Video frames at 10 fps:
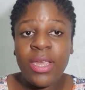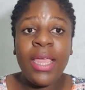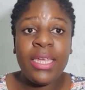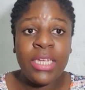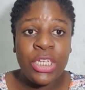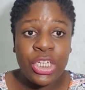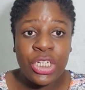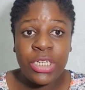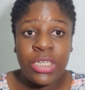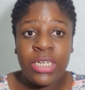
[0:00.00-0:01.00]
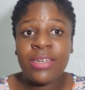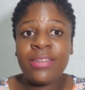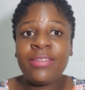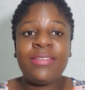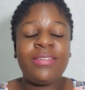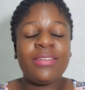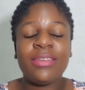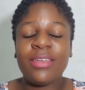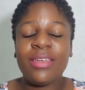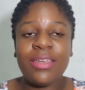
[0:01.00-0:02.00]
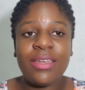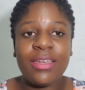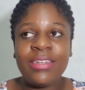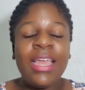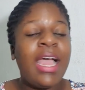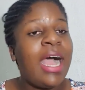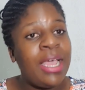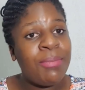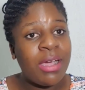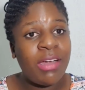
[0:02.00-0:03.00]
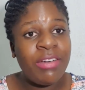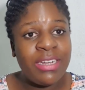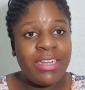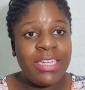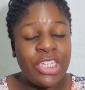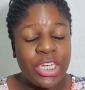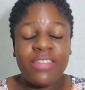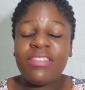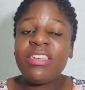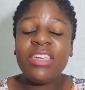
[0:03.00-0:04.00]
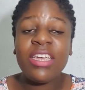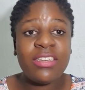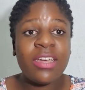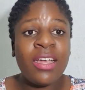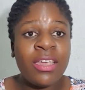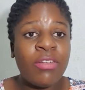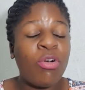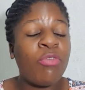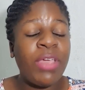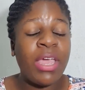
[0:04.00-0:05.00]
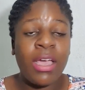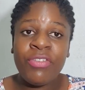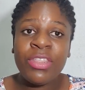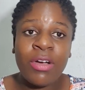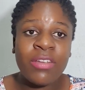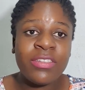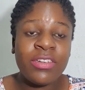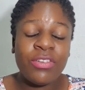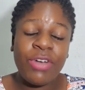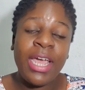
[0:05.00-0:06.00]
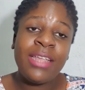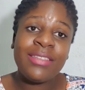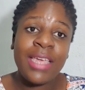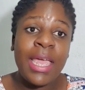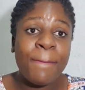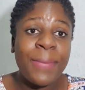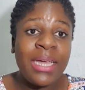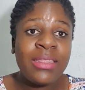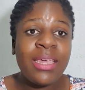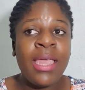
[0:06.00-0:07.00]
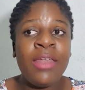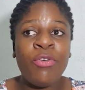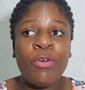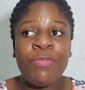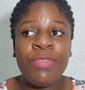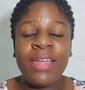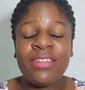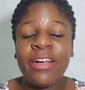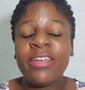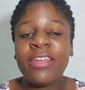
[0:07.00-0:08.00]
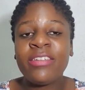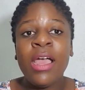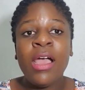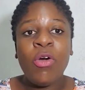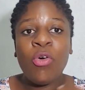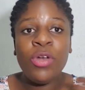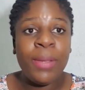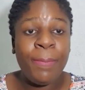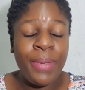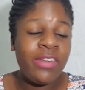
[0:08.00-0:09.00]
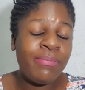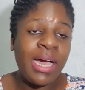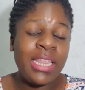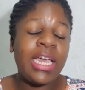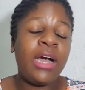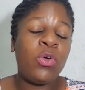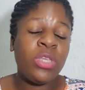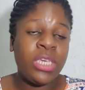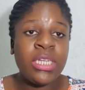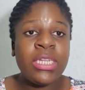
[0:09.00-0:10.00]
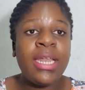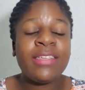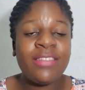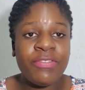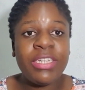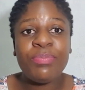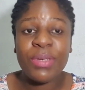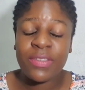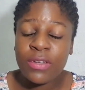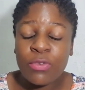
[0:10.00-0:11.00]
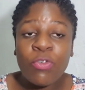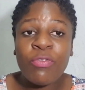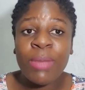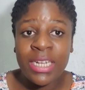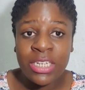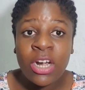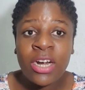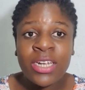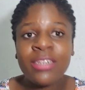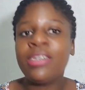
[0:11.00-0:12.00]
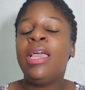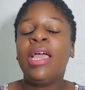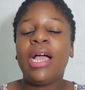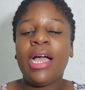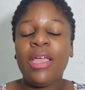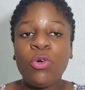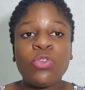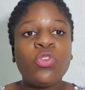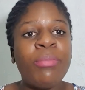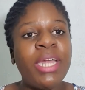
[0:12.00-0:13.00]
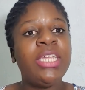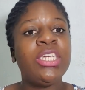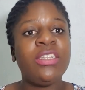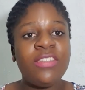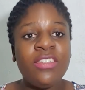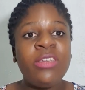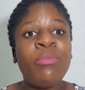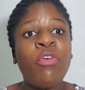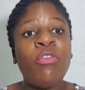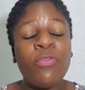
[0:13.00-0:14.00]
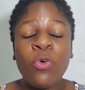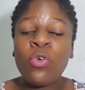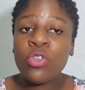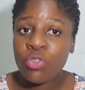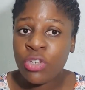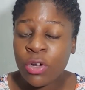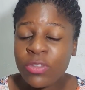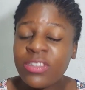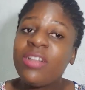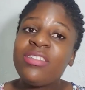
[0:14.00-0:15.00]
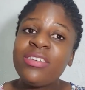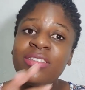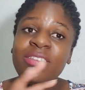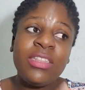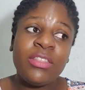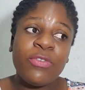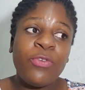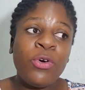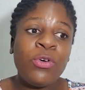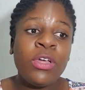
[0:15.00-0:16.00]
engineers. I am currently chasing a target of 100,000 rands a month, and of that target, on a bad month, I'll get like 70% of my target. I also manage a team of 4 junior consultants. In the 4,